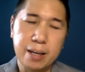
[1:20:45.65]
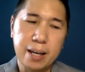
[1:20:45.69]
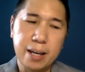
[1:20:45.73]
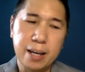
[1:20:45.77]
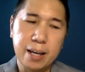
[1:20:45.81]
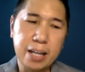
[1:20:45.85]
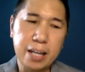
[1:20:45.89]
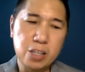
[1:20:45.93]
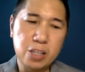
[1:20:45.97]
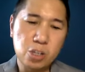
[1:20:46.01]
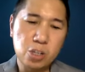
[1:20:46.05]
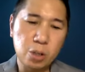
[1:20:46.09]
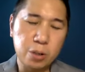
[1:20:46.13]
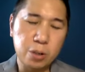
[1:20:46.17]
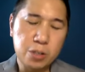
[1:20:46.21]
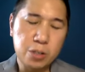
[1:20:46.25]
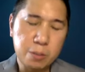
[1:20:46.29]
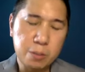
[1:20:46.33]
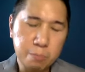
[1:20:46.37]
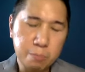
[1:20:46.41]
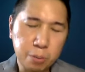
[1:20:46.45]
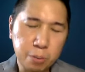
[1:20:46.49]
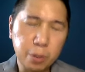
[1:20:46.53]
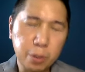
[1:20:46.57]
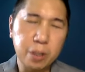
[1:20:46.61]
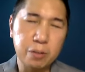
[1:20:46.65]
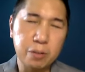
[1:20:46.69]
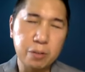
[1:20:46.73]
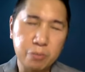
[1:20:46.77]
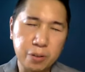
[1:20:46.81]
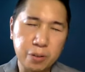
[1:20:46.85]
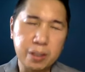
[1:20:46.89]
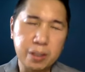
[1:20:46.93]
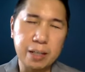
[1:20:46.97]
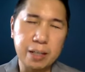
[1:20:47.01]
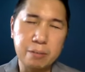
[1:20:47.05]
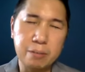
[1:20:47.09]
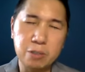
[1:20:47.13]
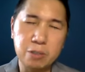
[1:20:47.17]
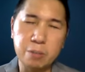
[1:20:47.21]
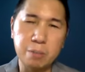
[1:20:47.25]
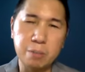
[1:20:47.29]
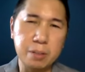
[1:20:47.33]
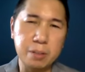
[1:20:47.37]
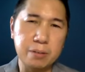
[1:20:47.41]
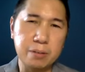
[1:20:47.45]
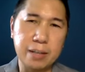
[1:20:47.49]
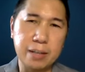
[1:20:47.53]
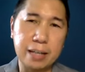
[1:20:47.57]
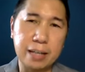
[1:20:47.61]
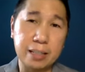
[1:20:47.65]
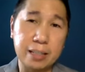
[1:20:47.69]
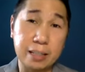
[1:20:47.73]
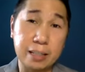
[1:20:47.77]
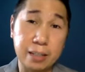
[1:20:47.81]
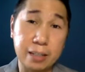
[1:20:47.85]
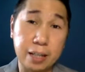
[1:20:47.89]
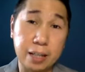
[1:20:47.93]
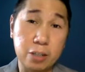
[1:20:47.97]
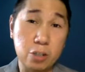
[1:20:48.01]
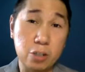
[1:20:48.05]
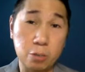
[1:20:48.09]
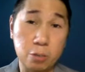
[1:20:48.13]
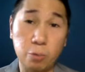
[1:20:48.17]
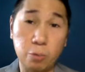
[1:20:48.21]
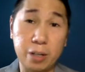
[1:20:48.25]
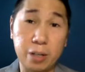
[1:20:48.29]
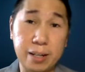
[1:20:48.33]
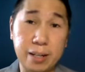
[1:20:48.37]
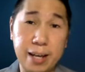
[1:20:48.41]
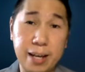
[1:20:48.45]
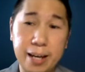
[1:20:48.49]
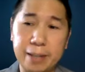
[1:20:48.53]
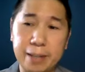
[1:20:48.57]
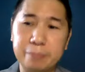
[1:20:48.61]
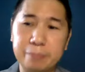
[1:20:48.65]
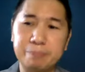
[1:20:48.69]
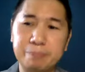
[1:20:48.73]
And so it's important for them to build that connection one day.